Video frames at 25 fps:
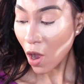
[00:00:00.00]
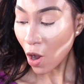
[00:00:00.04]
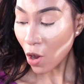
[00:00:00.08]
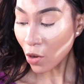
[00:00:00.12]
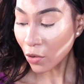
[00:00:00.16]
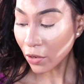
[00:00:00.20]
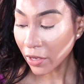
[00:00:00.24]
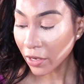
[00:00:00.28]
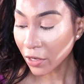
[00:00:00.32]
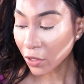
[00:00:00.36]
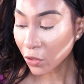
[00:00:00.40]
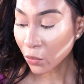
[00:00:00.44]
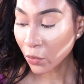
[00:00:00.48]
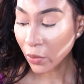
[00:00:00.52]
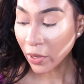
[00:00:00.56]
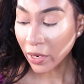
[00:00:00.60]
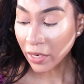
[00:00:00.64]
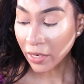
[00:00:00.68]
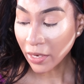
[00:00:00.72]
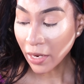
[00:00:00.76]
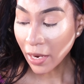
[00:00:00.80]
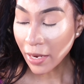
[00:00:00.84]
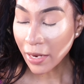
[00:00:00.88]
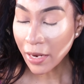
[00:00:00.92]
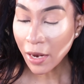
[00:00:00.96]
Okay,
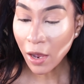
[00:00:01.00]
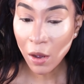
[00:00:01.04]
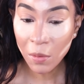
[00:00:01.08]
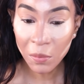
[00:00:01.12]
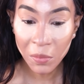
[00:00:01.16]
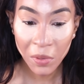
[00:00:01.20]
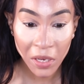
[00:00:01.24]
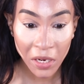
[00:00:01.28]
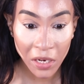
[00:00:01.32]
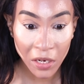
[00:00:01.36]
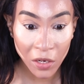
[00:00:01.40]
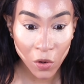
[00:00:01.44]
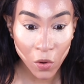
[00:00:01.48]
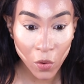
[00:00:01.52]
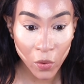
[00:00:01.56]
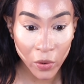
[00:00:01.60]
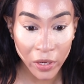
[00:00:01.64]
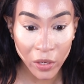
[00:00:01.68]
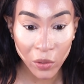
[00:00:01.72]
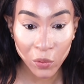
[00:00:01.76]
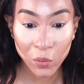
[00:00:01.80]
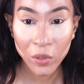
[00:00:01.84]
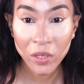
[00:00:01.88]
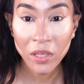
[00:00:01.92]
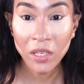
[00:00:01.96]
great, and now I'm gonna go
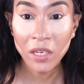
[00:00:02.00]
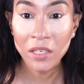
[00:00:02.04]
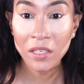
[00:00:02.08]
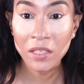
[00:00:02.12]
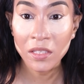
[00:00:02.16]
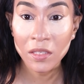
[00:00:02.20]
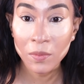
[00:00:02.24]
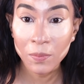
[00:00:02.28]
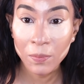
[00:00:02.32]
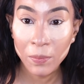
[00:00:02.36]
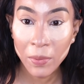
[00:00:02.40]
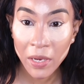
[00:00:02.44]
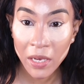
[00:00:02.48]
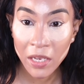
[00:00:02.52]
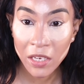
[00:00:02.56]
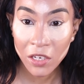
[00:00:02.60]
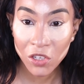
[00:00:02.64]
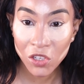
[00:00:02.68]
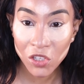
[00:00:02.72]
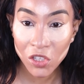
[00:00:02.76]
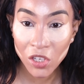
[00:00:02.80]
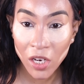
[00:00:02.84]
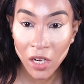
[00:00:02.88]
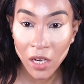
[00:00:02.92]
in with a sponge